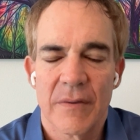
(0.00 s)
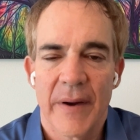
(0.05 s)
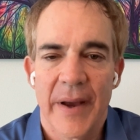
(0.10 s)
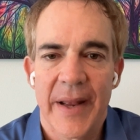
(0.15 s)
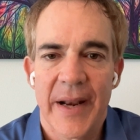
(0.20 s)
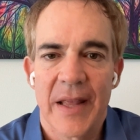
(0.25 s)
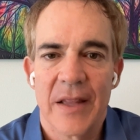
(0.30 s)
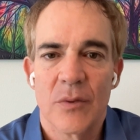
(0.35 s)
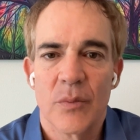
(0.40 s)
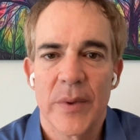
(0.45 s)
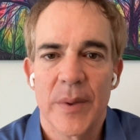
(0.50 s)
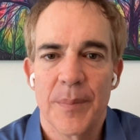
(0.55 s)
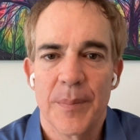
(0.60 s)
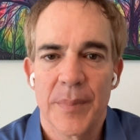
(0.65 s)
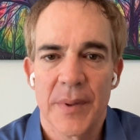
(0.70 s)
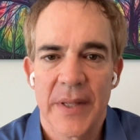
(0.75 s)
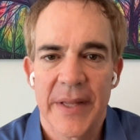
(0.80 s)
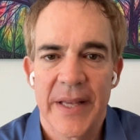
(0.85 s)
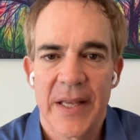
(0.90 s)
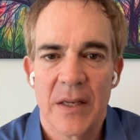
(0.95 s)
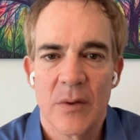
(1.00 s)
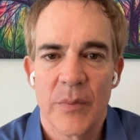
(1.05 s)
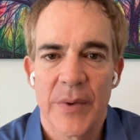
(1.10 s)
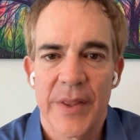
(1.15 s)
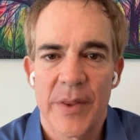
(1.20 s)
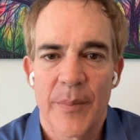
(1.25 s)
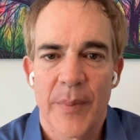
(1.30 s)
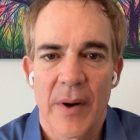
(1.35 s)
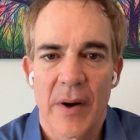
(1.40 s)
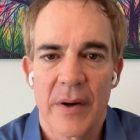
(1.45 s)
right? As we blend
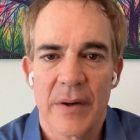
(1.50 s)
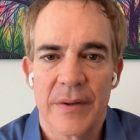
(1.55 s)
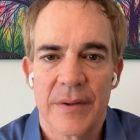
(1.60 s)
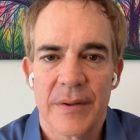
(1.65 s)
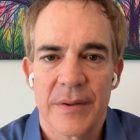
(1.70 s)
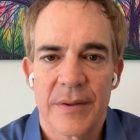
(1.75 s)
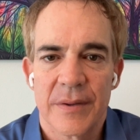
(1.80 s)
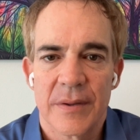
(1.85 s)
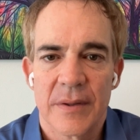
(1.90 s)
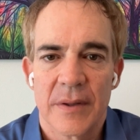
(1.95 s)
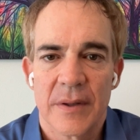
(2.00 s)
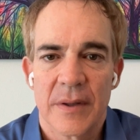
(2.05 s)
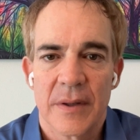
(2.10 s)
with parts,